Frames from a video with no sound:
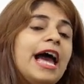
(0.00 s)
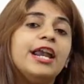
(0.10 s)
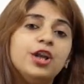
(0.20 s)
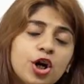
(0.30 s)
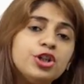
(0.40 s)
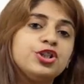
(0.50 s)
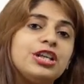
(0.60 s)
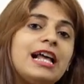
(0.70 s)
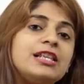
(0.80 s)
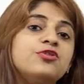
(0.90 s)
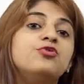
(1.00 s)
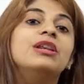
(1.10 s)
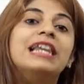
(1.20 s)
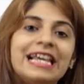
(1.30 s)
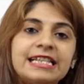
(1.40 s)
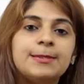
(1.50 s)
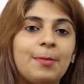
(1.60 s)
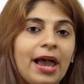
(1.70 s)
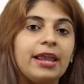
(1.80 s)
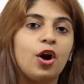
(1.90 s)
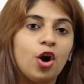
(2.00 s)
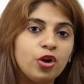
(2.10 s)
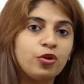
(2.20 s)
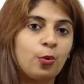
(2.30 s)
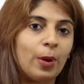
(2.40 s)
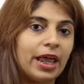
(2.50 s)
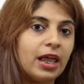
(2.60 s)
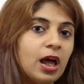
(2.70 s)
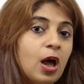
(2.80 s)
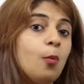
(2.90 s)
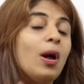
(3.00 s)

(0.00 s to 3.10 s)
energy that's released by an earthquake.